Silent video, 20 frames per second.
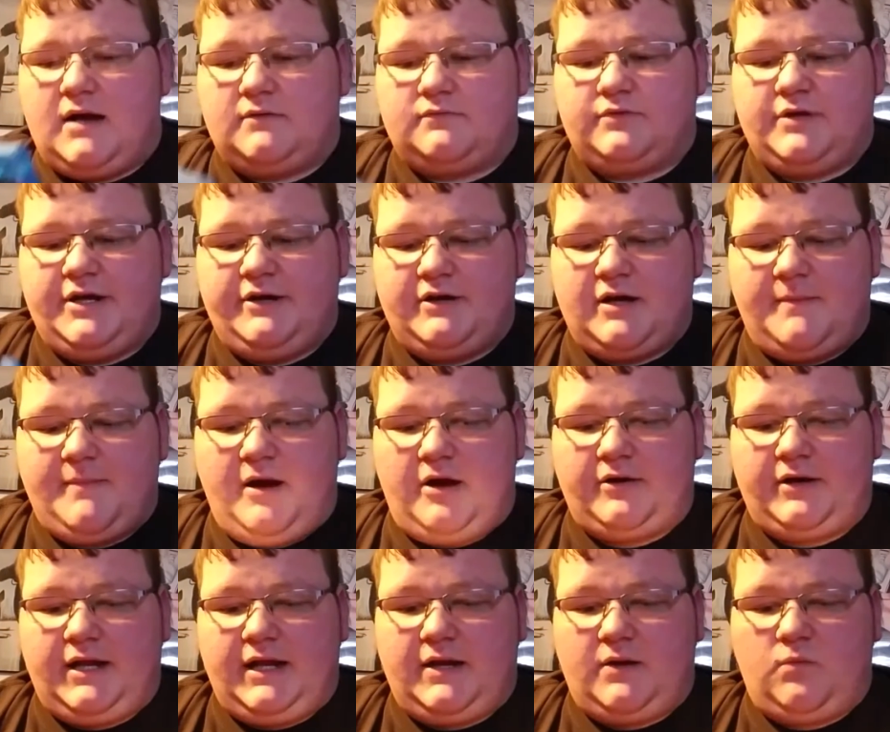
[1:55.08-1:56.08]
hearing
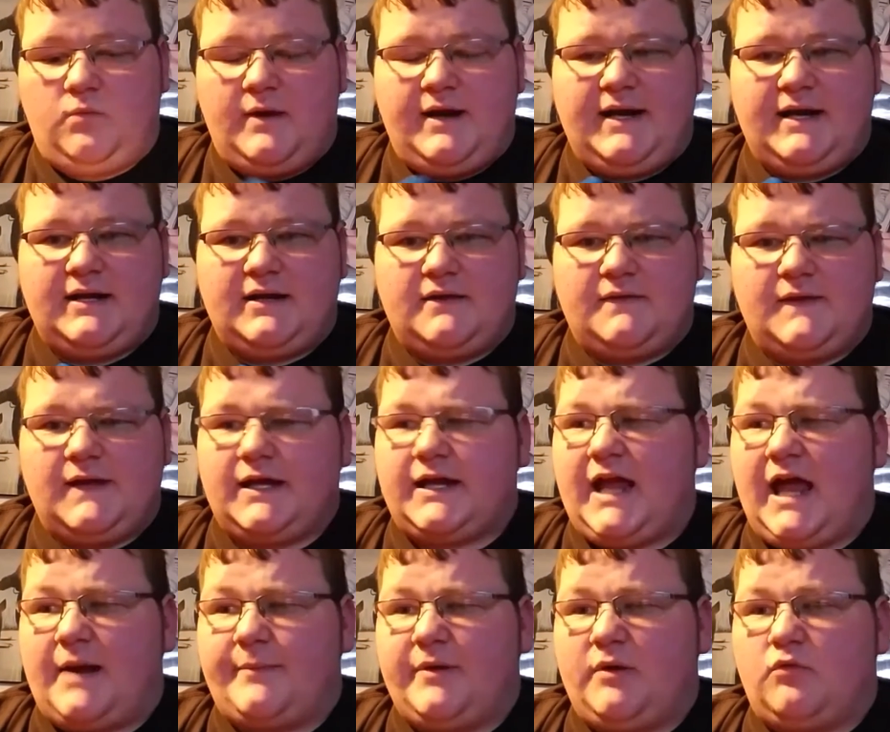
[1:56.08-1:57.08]
about it winning the
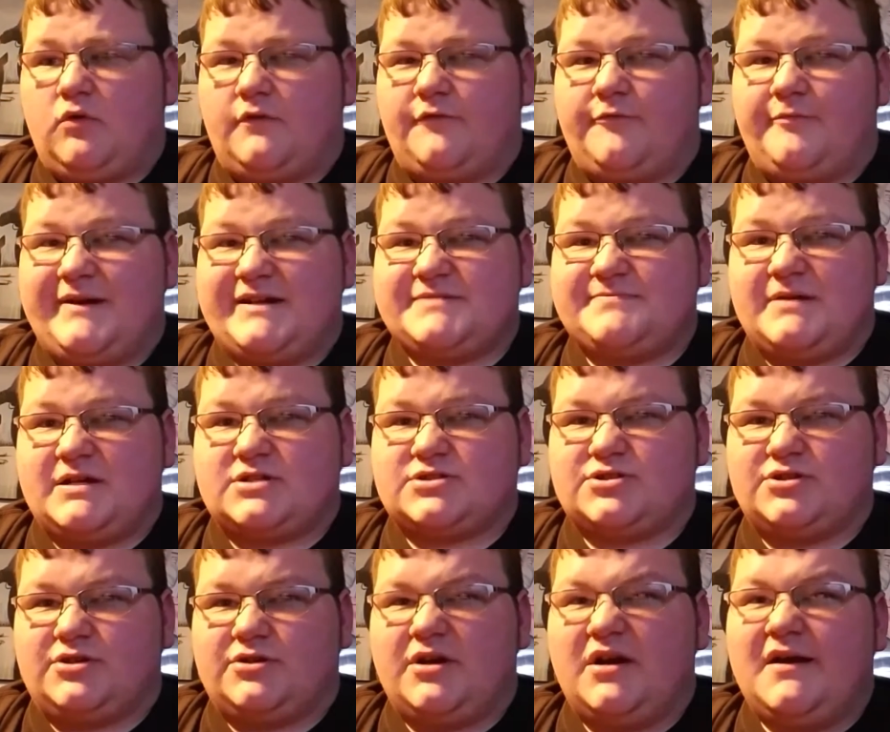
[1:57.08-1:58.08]
Academy Award for Best
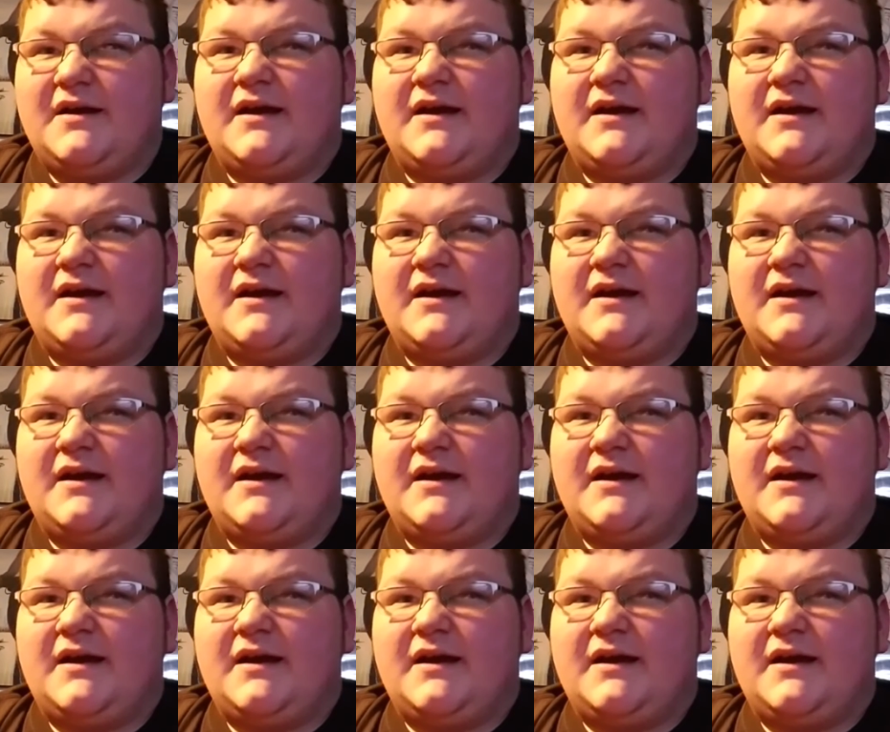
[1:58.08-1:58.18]
Picture,